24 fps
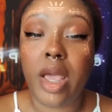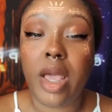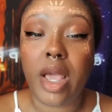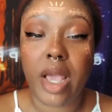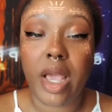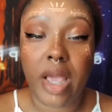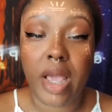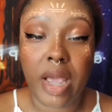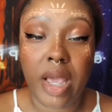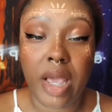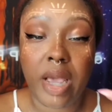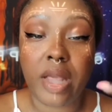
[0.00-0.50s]

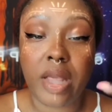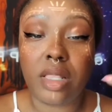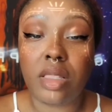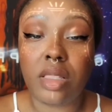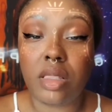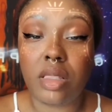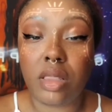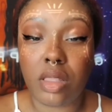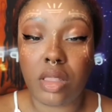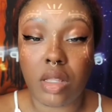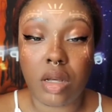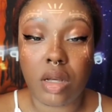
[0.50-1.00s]
and
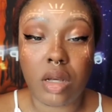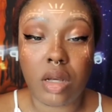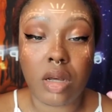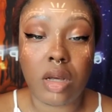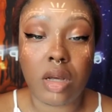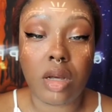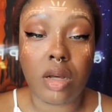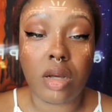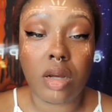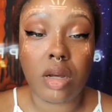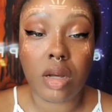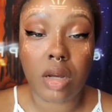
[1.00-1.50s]

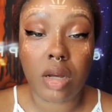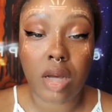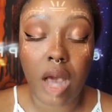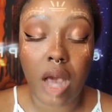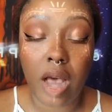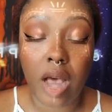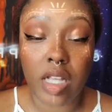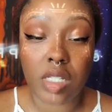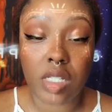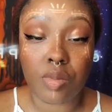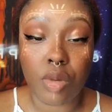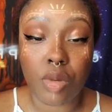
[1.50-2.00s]
the
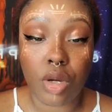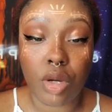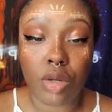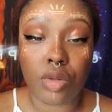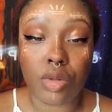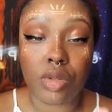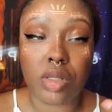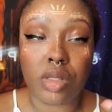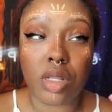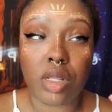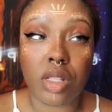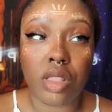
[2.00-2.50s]
cosmos,